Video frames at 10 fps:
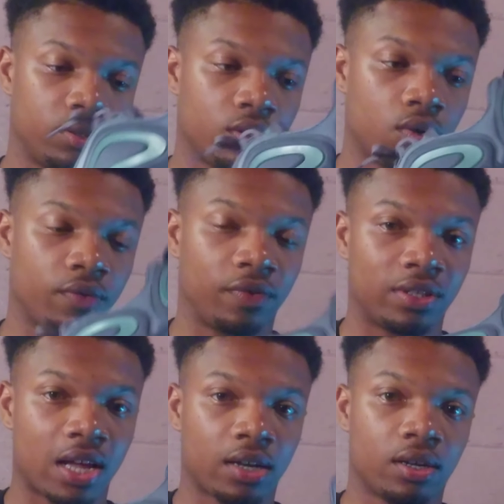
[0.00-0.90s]
So if it's
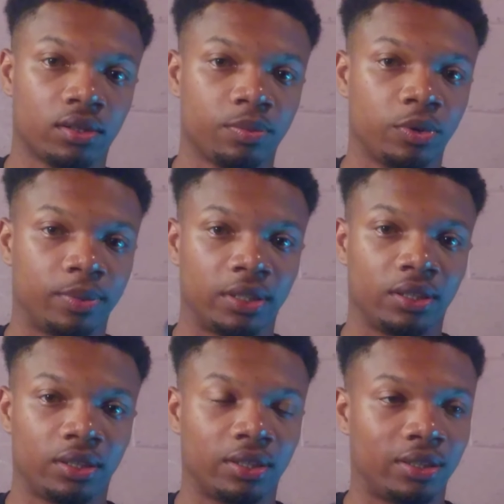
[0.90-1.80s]
not comfortable but
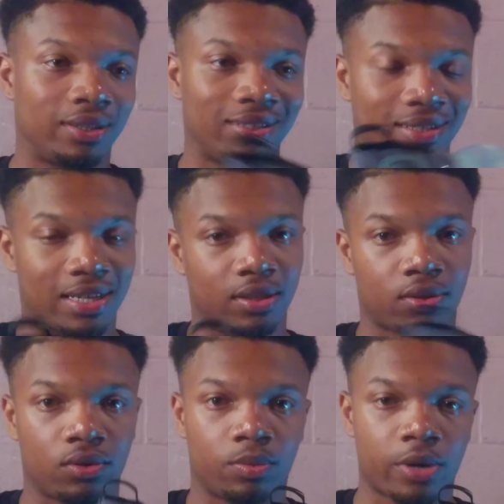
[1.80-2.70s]
look good, that's
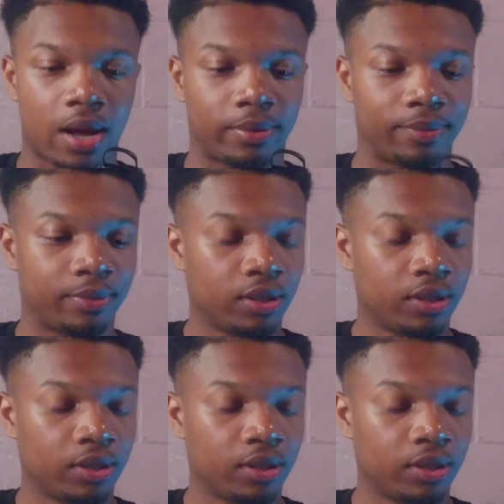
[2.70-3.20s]
still a problem.